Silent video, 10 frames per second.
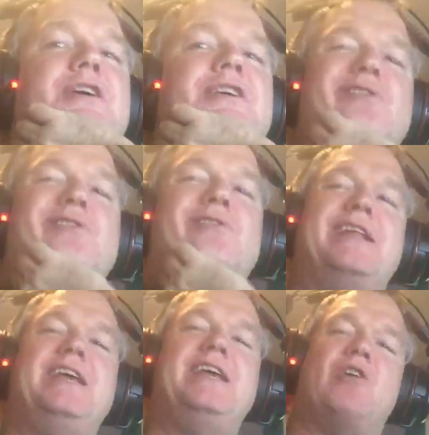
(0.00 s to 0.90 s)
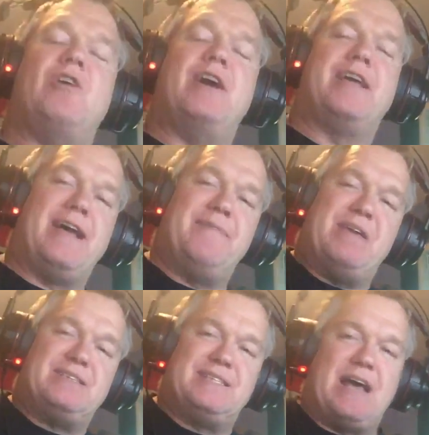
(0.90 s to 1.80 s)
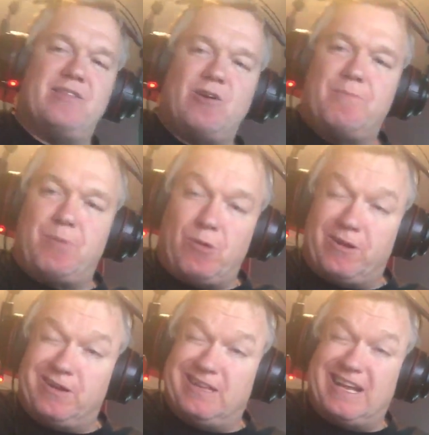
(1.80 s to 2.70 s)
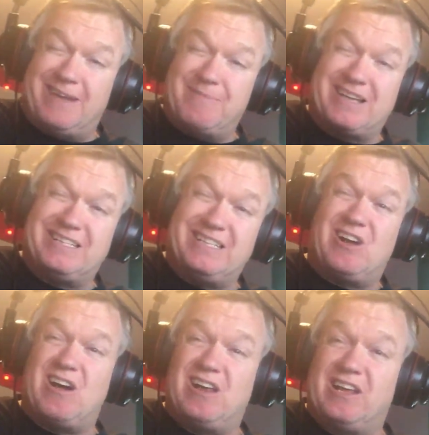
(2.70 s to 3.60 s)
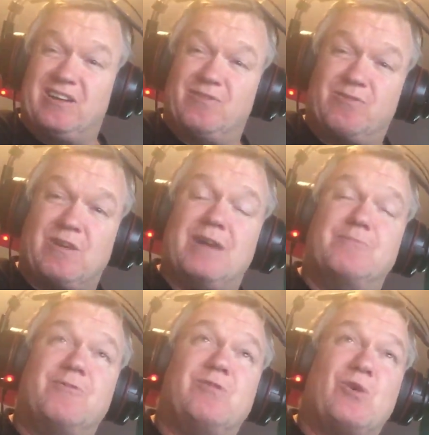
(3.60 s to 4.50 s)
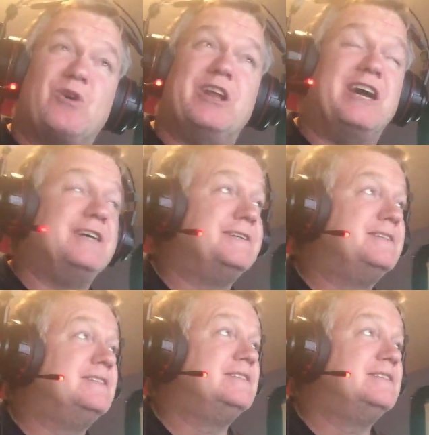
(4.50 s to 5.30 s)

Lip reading: So I need to call. I missed out the whole part that I'm actually calling from Florida.